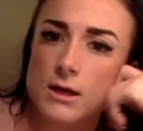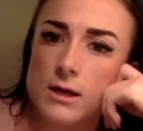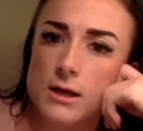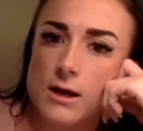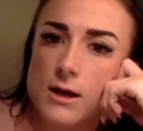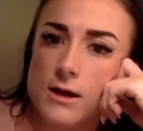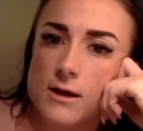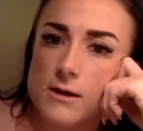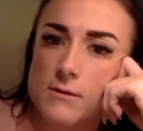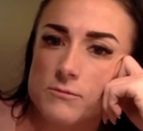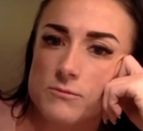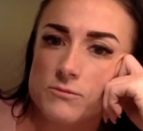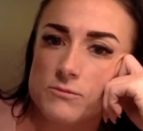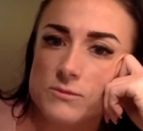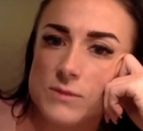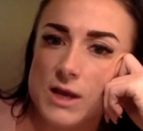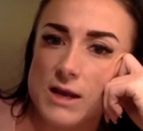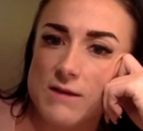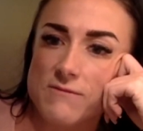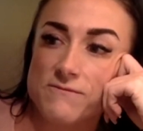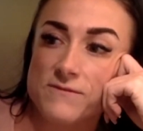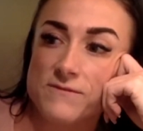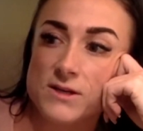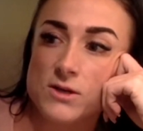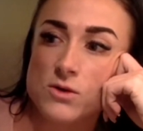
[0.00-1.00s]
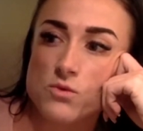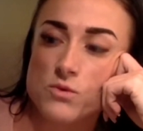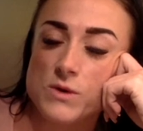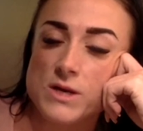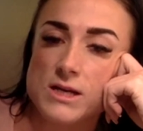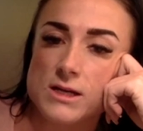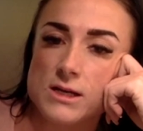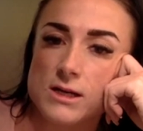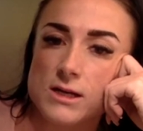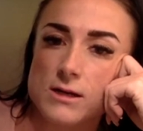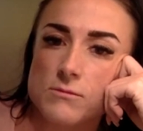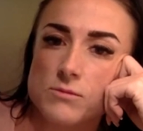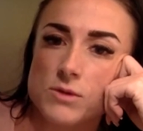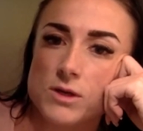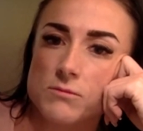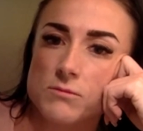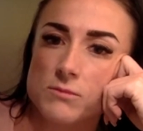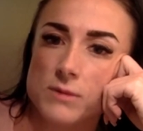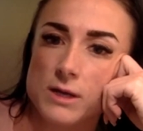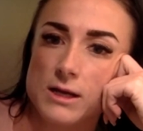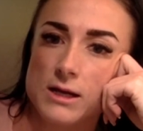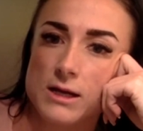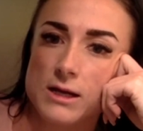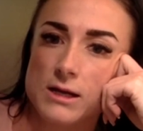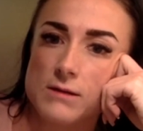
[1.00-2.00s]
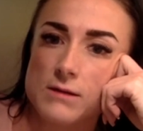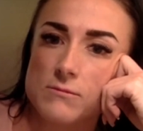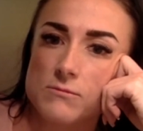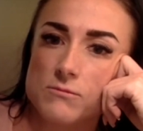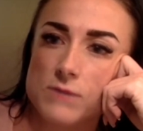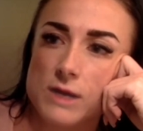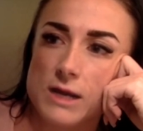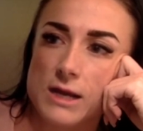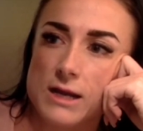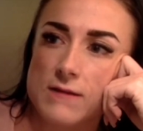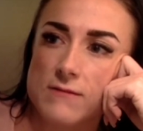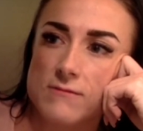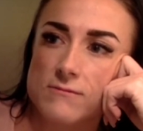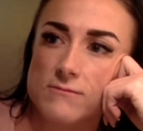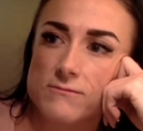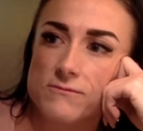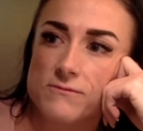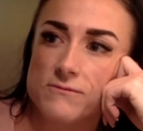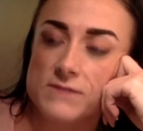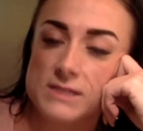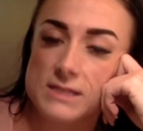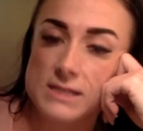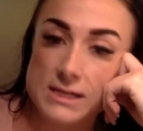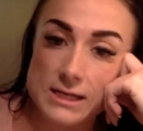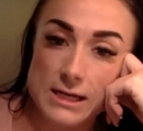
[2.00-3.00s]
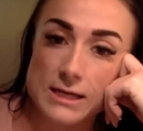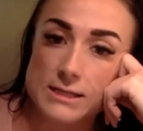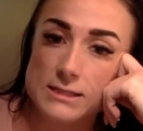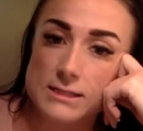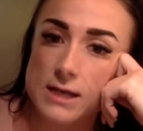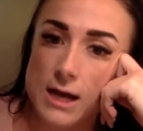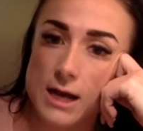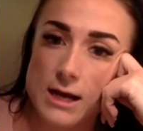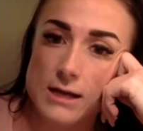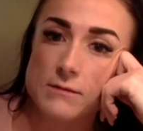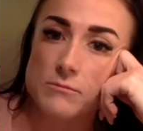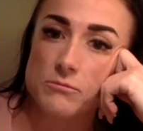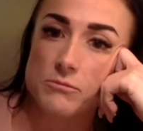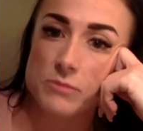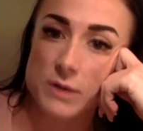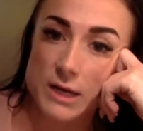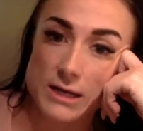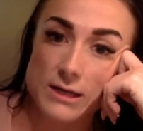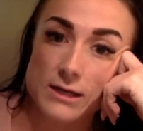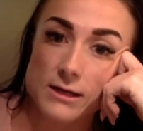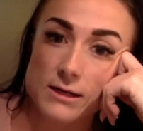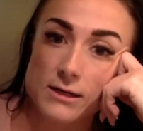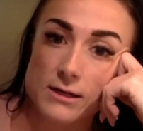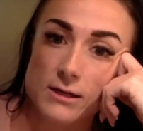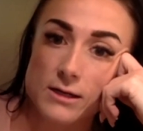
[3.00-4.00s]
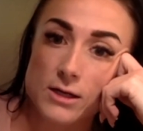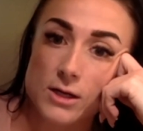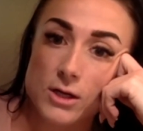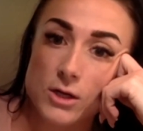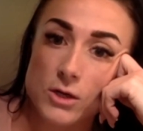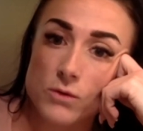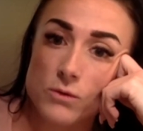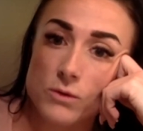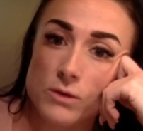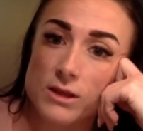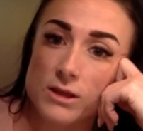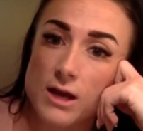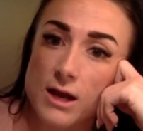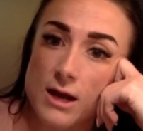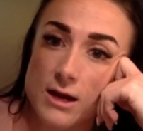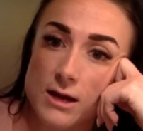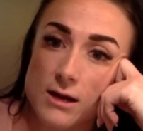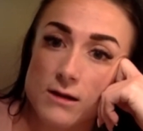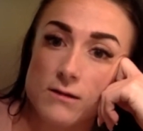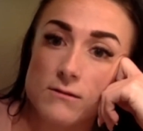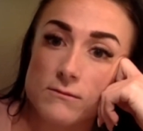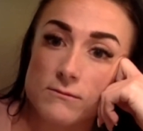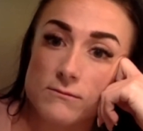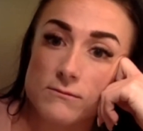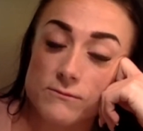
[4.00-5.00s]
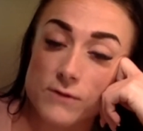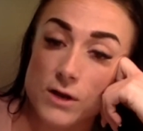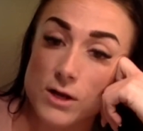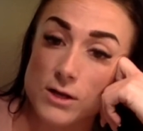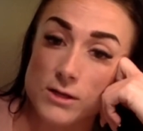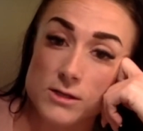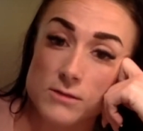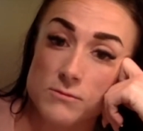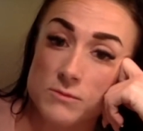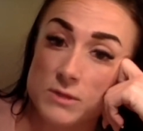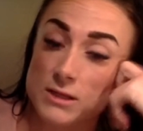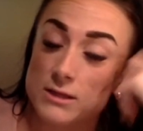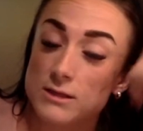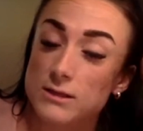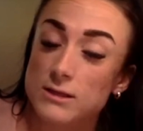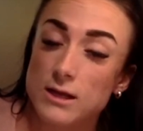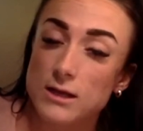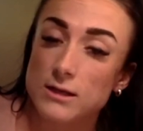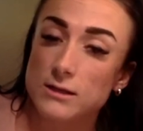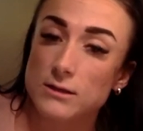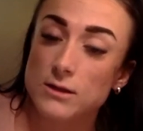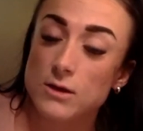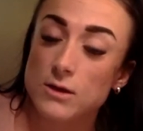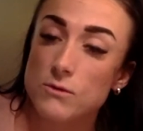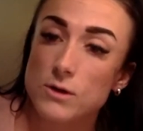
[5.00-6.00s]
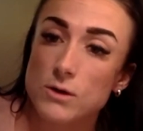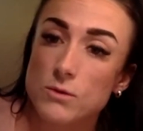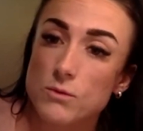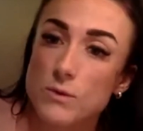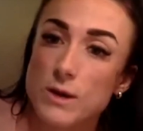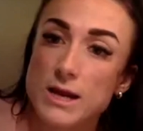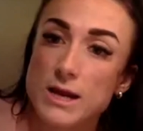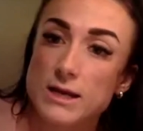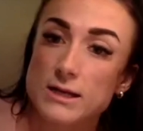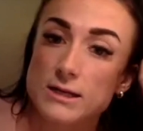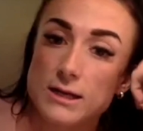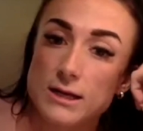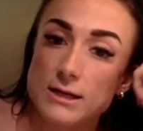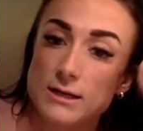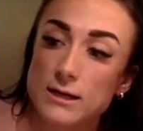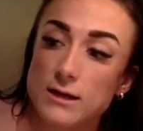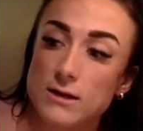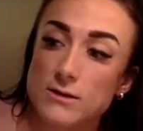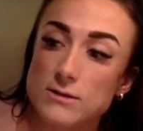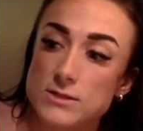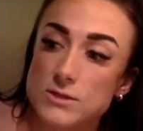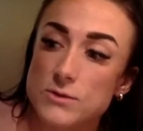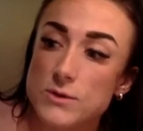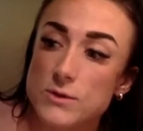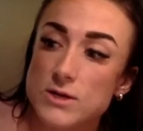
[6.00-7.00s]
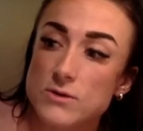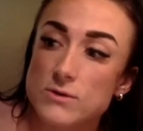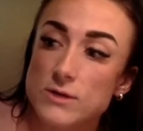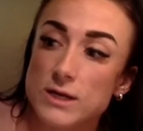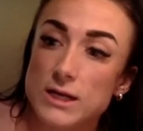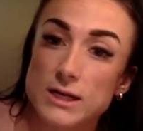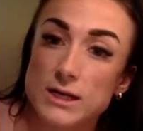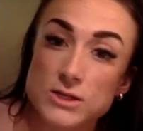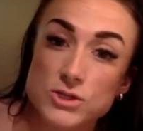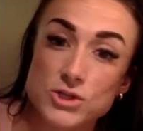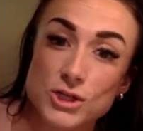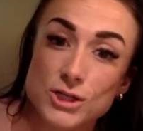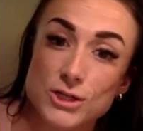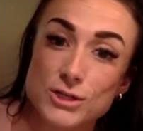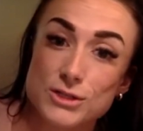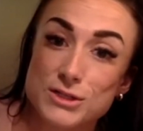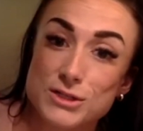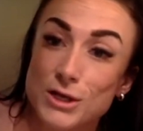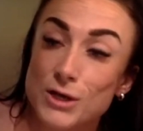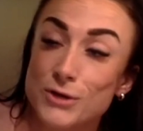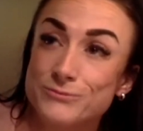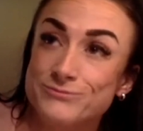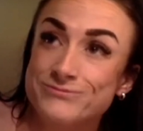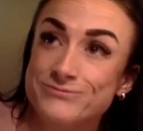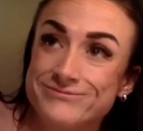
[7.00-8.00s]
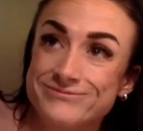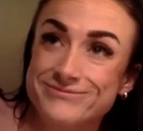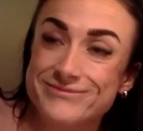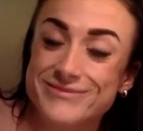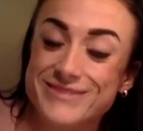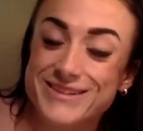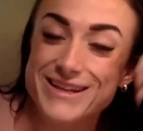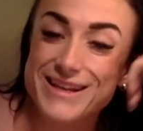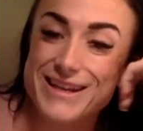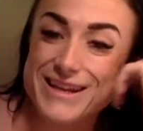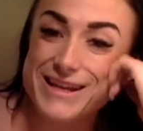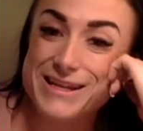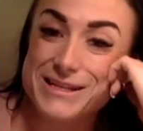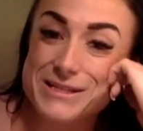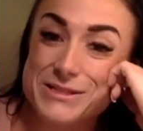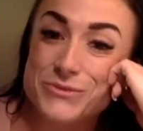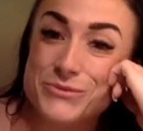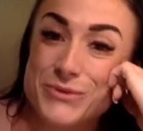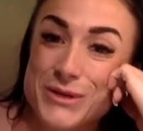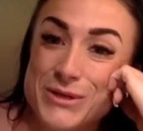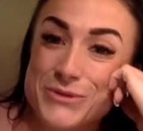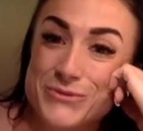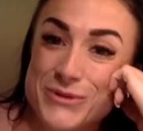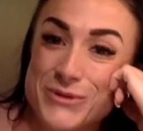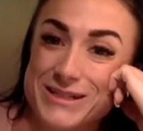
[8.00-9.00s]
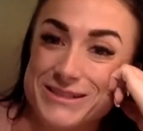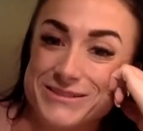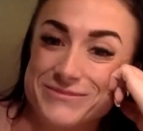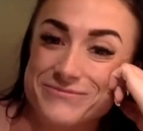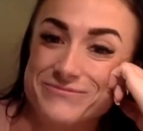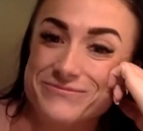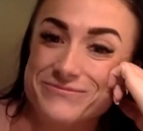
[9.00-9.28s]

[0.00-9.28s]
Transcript: I feel weaker, but my physique has gotten better with higher volume and lower weight, and also I don't get injured, so it's a win-win.